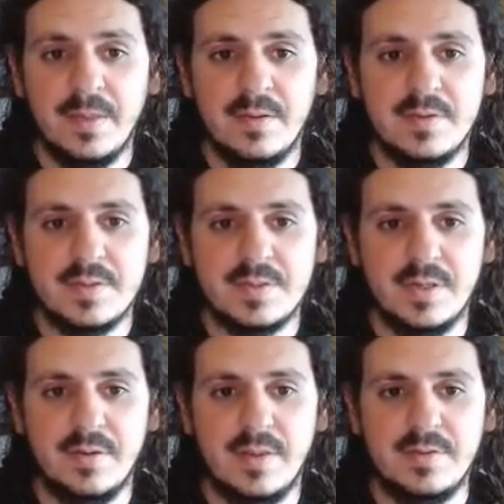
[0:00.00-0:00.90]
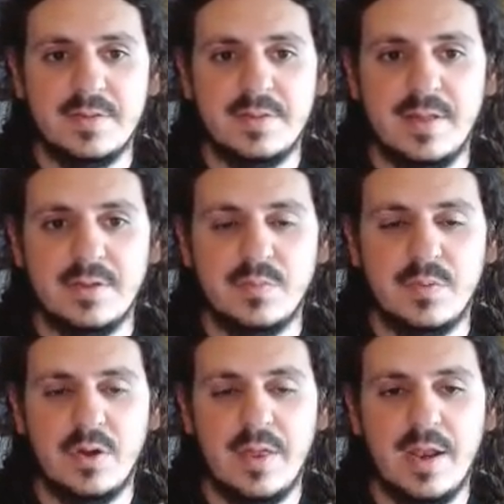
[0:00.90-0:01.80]
So that's with
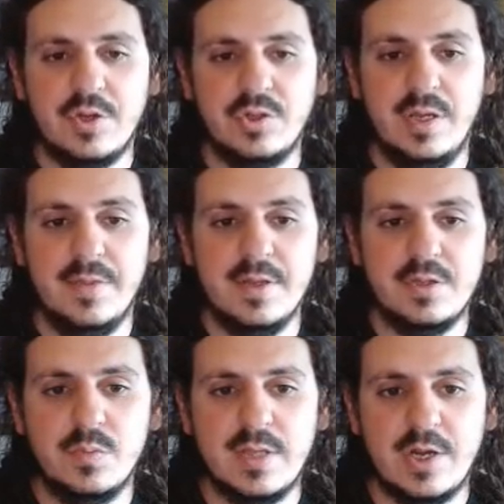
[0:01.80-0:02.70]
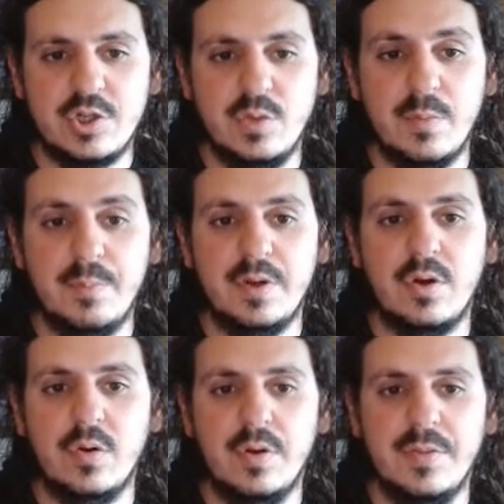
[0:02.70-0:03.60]
all that action. And this was actually with
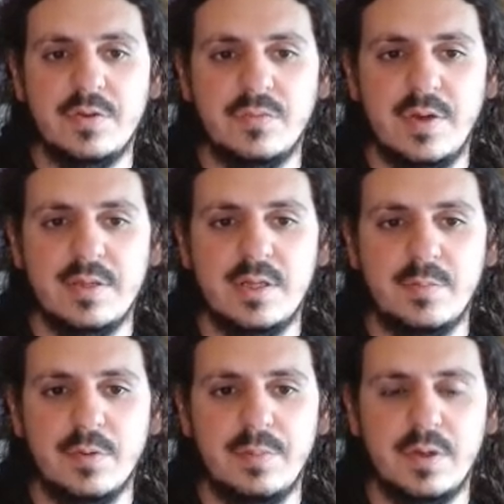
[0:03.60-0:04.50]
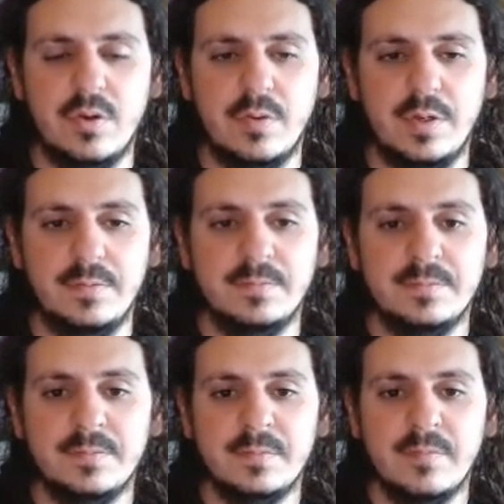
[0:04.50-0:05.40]
Bitcoin. This raised up with Bitcoin.
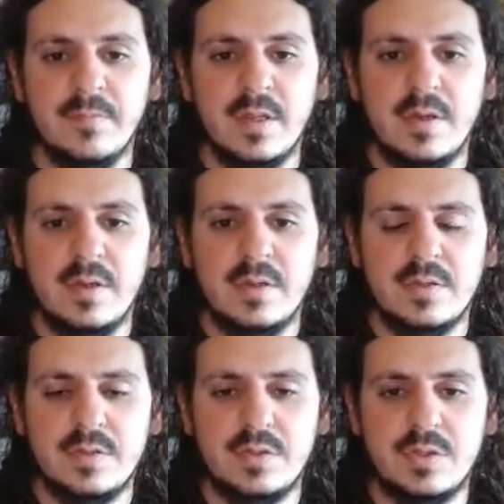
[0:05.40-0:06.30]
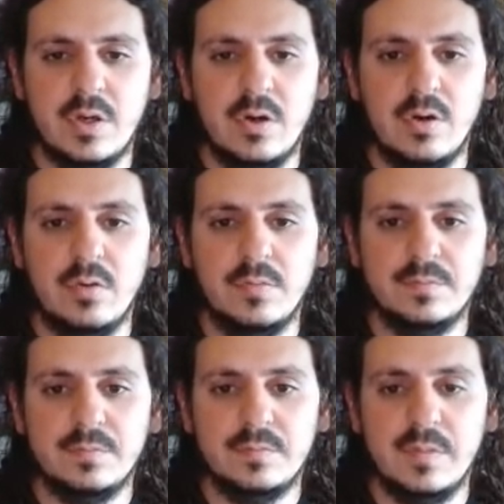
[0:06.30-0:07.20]
So
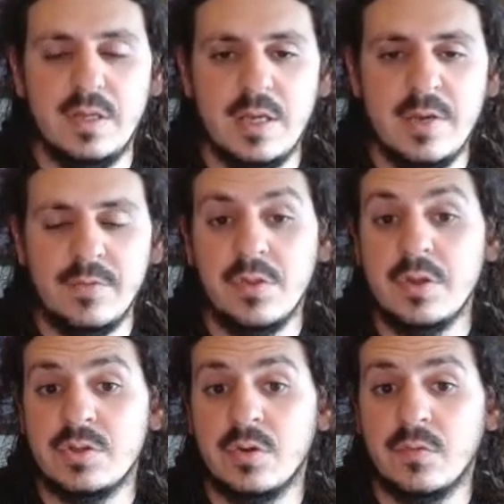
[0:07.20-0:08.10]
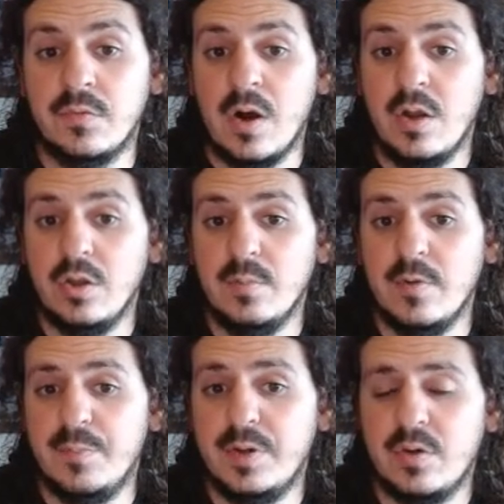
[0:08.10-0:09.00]
even though there's no volume, if
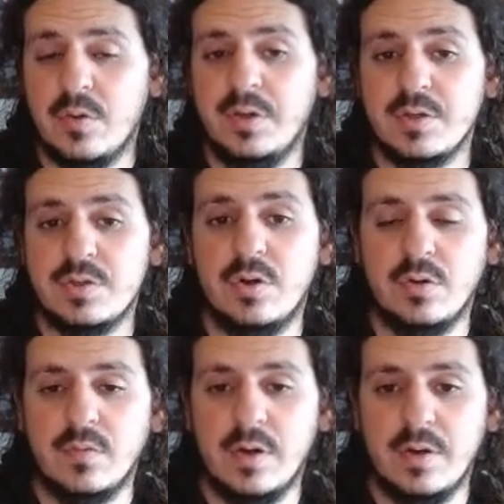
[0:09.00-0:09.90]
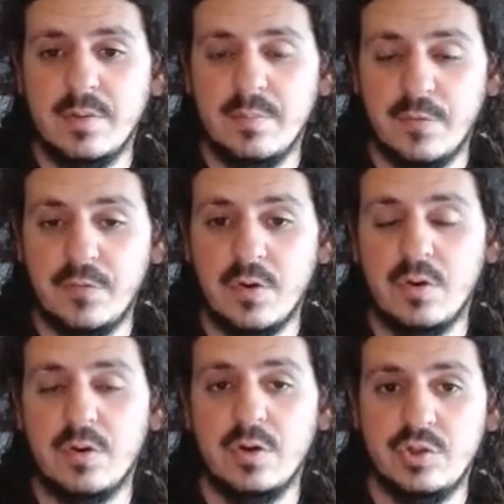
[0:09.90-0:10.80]
Bitcoin does go on a run
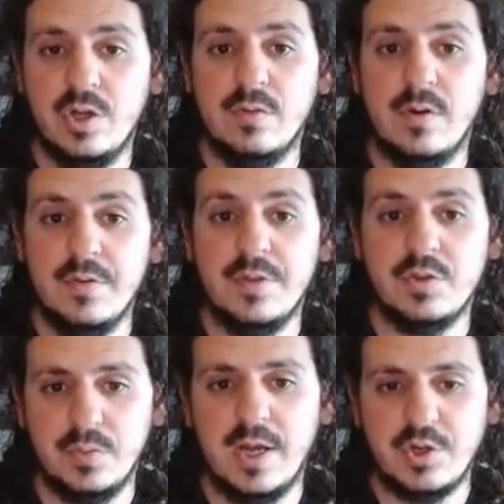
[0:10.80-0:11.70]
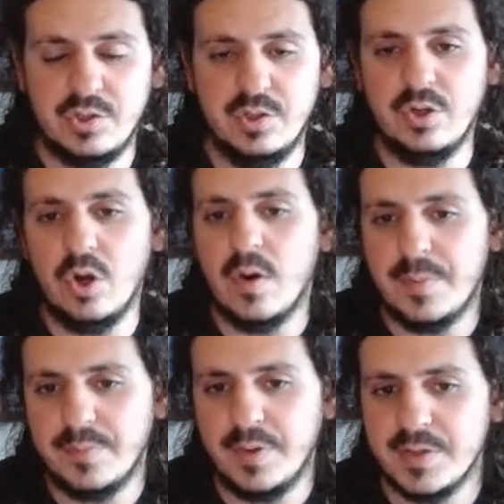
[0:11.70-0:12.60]
before January, this will actually go up
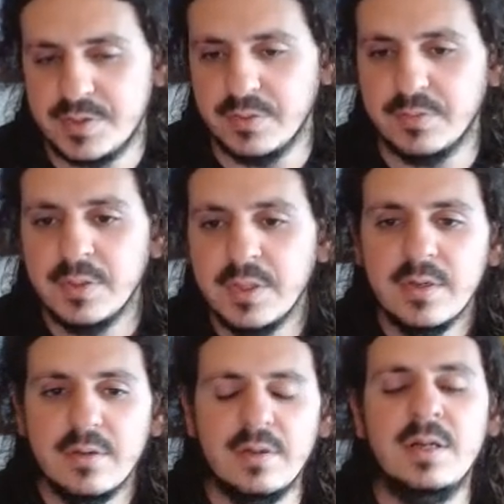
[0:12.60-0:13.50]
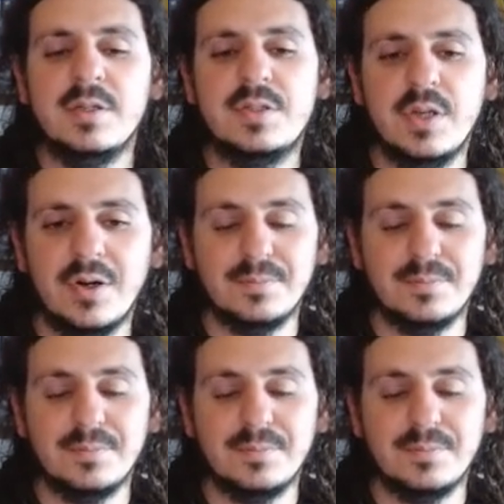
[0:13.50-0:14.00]
in price too. So